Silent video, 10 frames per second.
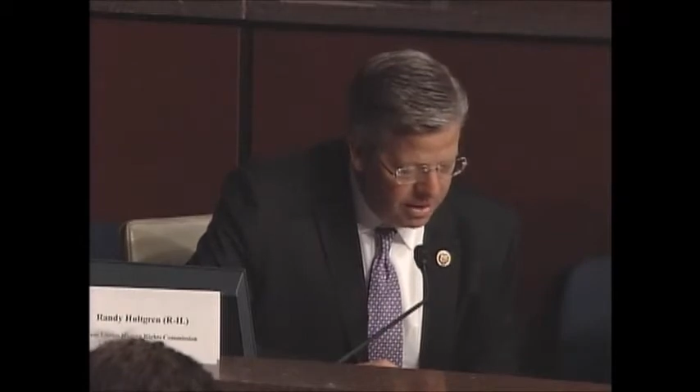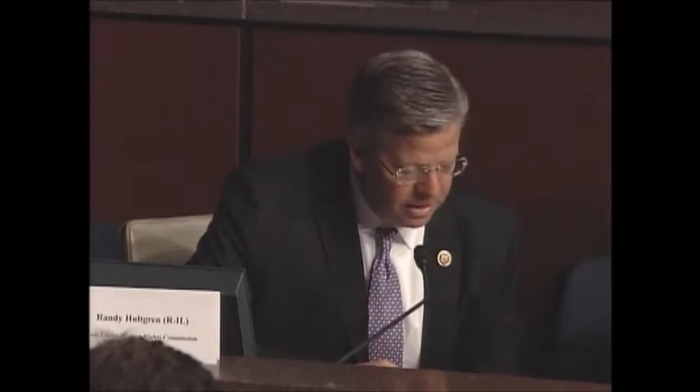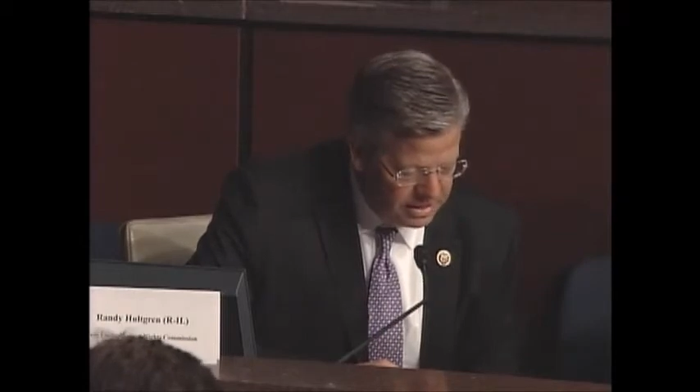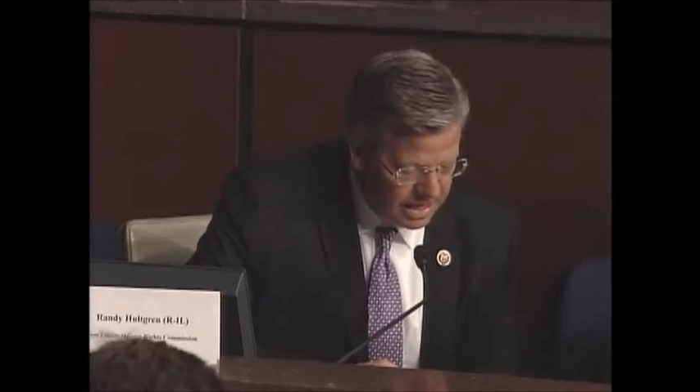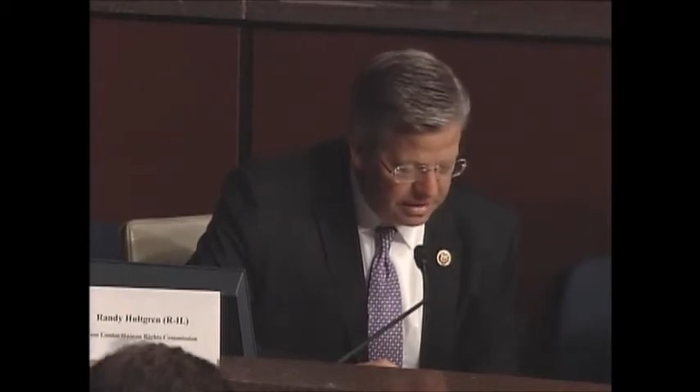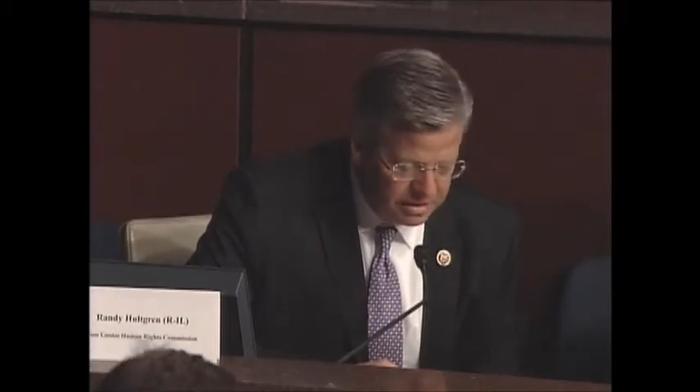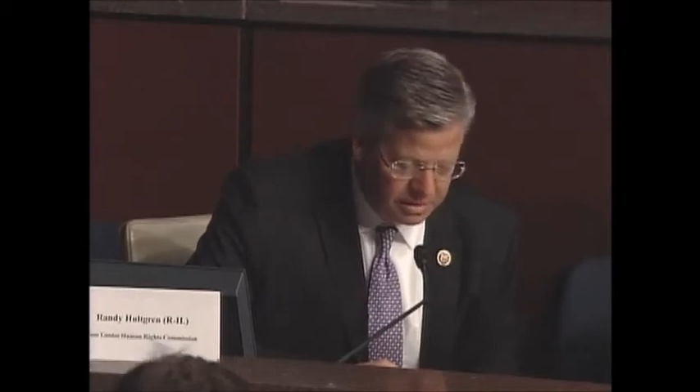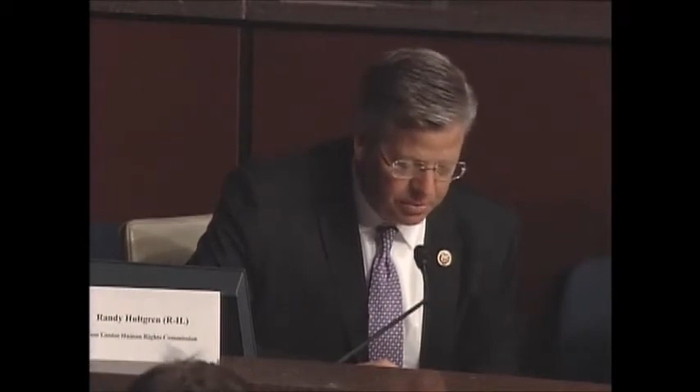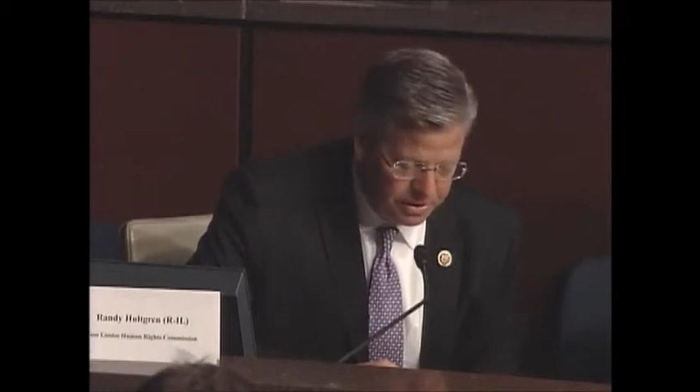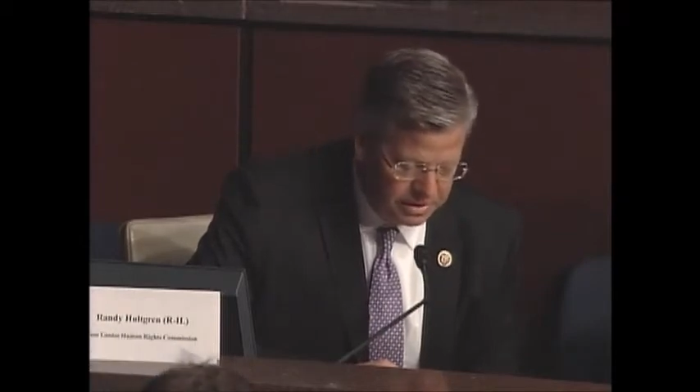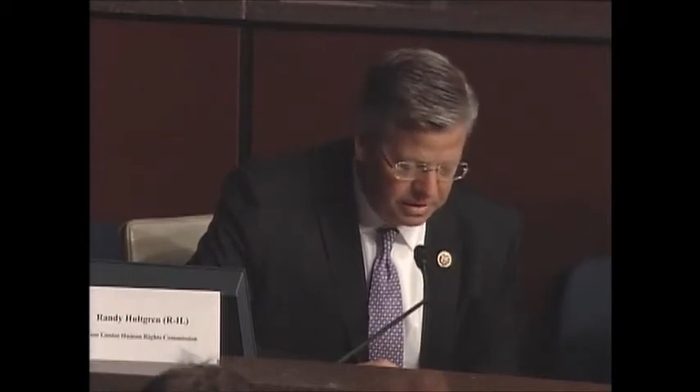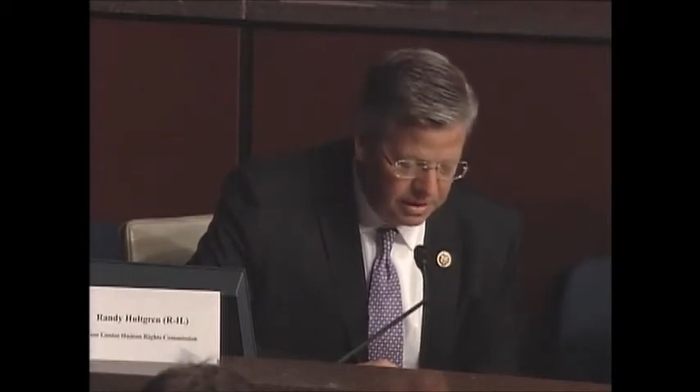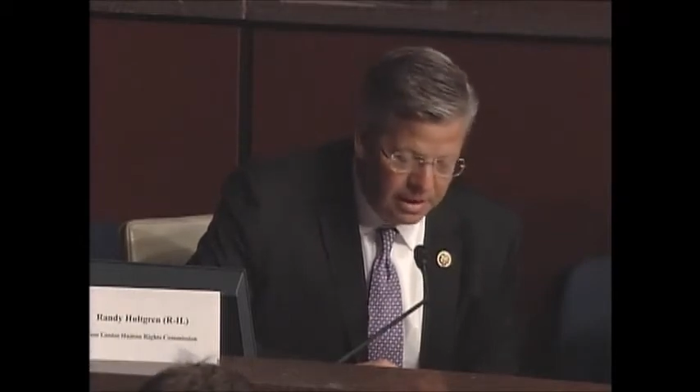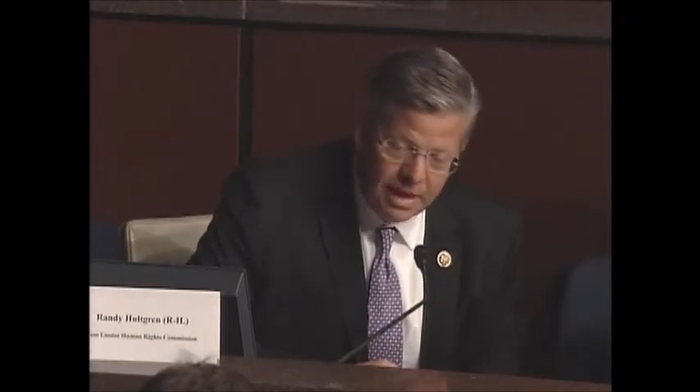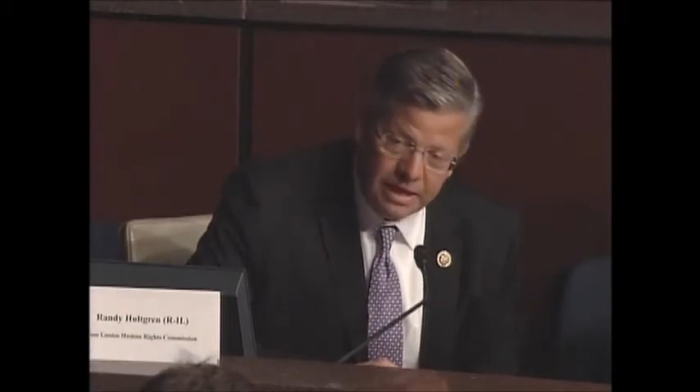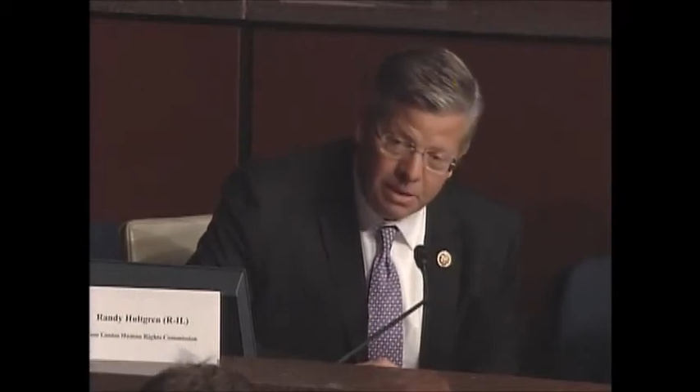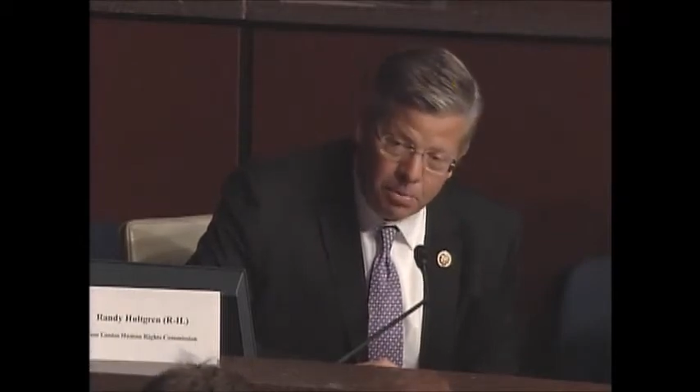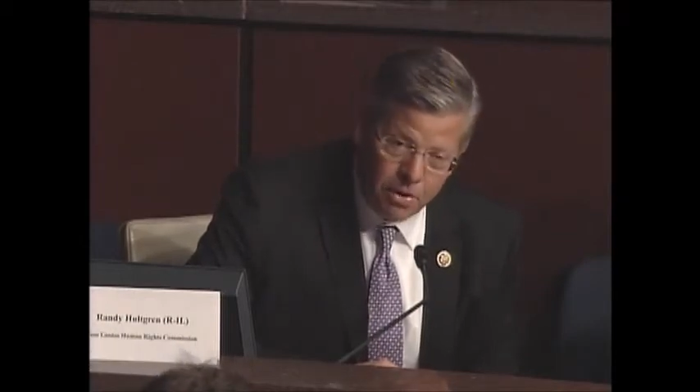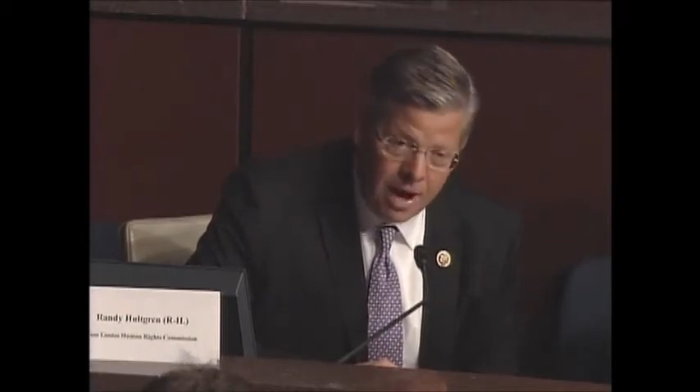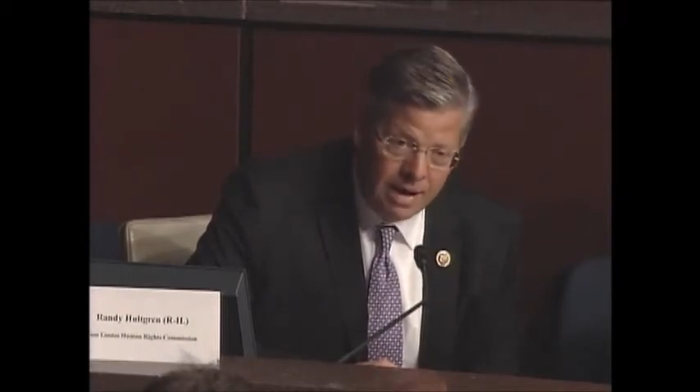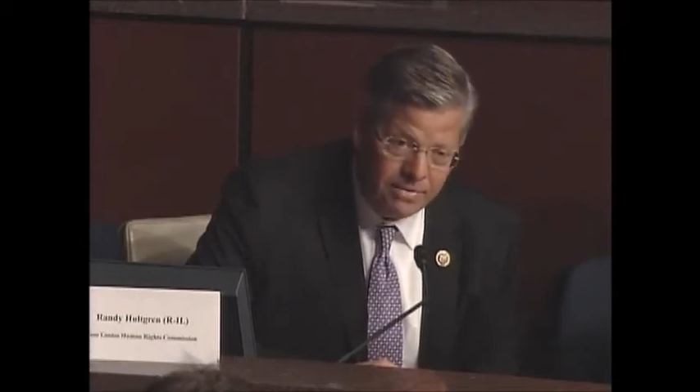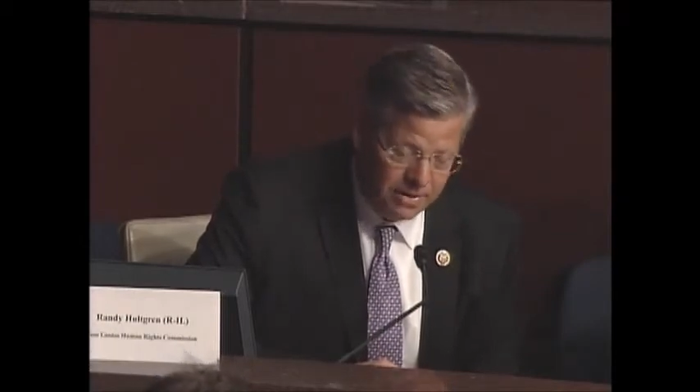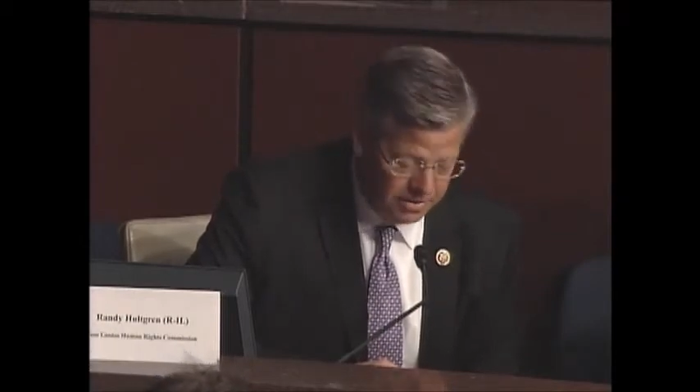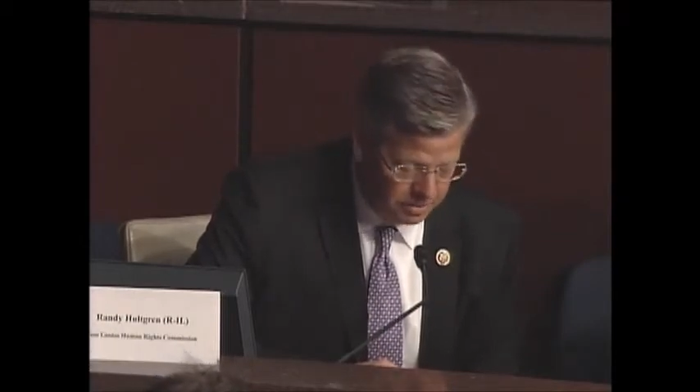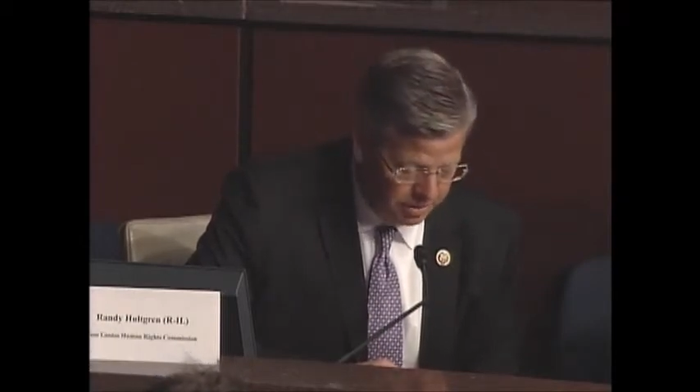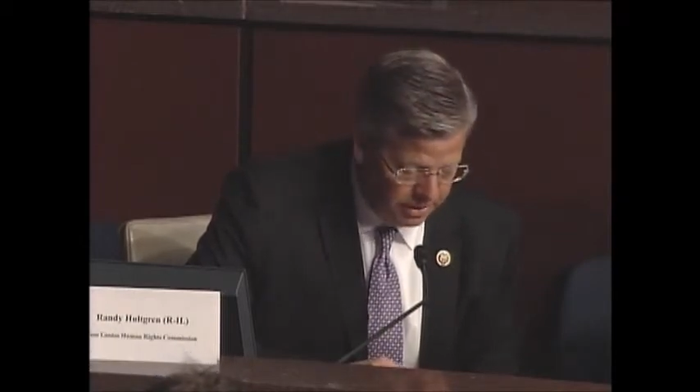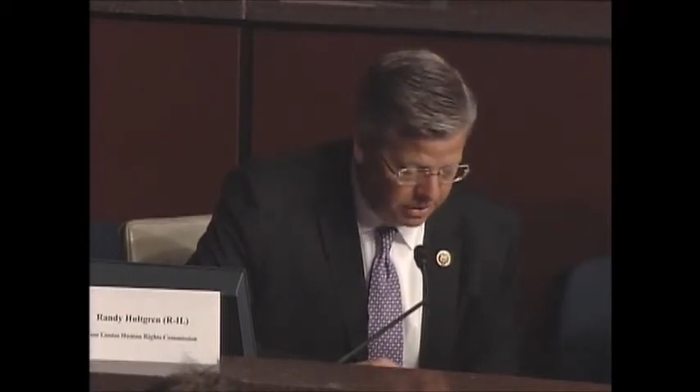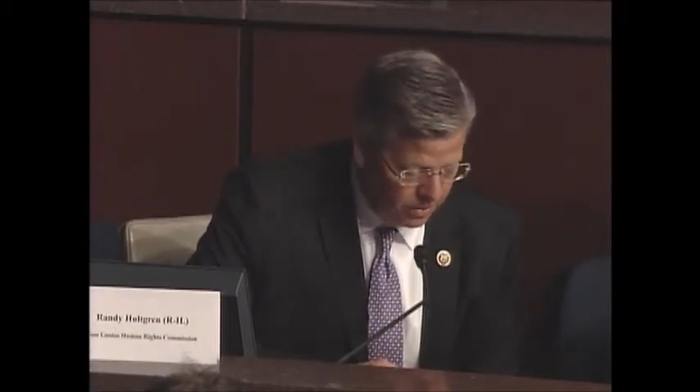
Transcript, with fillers: sentenced to prison, and deprived of his political